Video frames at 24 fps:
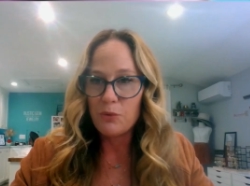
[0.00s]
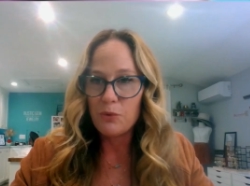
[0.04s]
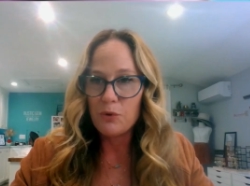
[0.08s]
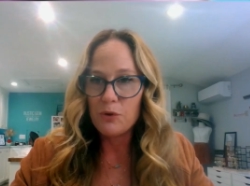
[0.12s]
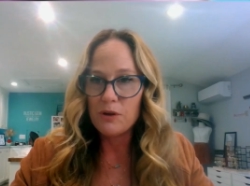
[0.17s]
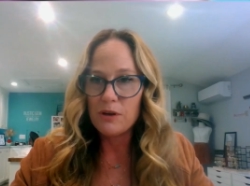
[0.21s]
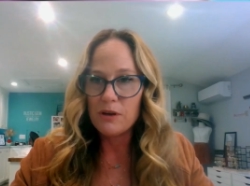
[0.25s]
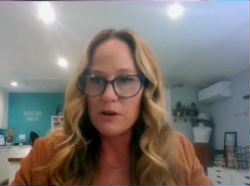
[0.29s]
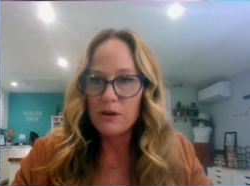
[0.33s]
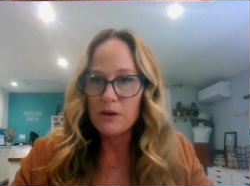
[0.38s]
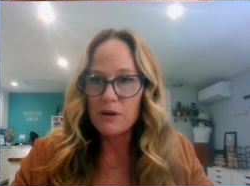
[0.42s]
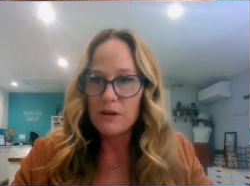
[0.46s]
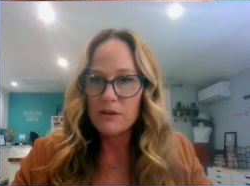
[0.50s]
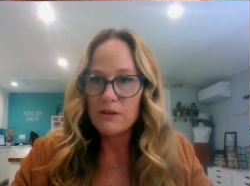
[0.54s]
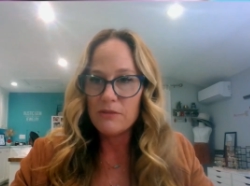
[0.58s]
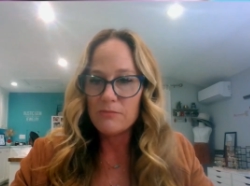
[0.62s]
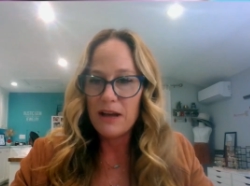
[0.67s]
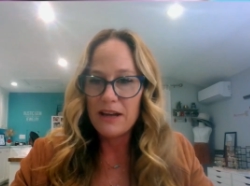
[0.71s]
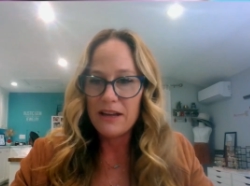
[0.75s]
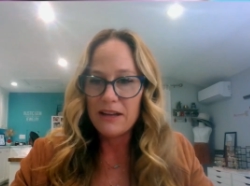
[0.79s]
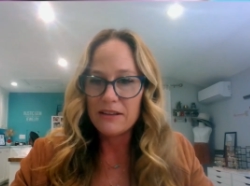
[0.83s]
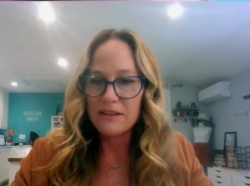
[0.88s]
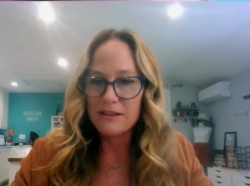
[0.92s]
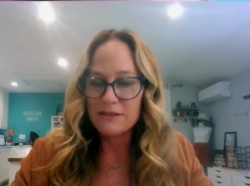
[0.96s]
for
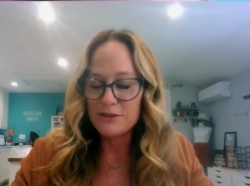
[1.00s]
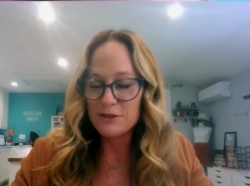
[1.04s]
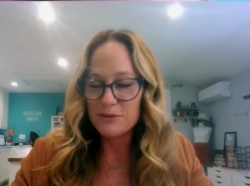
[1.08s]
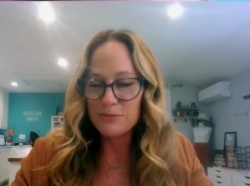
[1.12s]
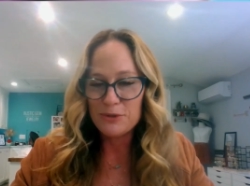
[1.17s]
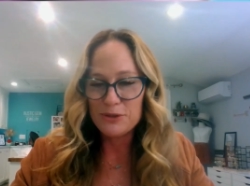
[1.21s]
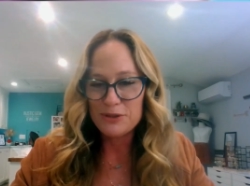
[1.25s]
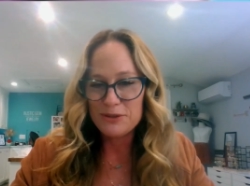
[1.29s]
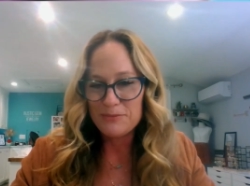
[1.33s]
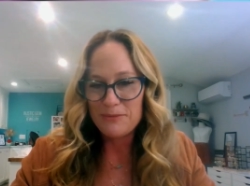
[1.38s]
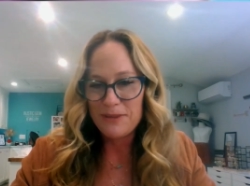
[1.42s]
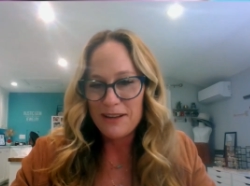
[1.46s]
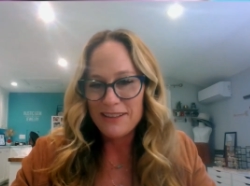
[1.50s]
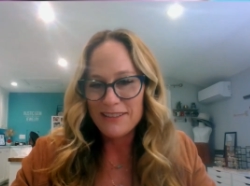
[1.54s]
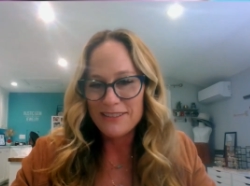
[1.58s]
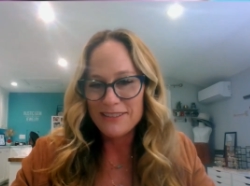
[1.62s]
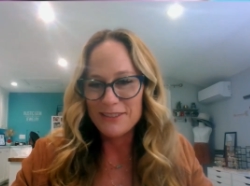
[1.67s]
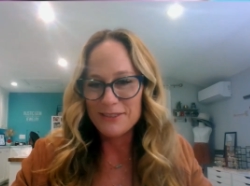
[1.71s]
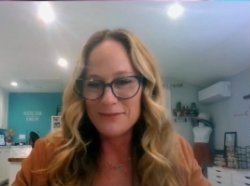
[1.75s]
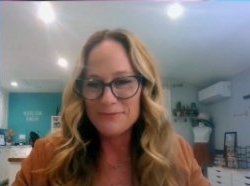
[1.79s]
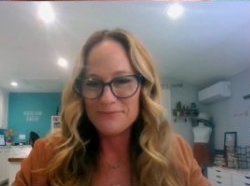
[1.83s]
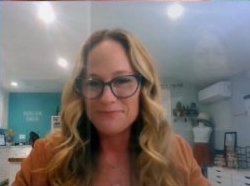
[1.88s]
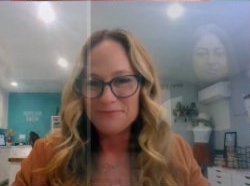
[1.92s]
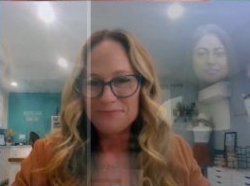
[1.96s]
my customers in
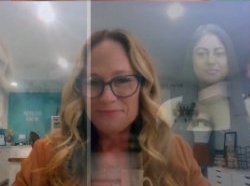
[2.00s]
mind.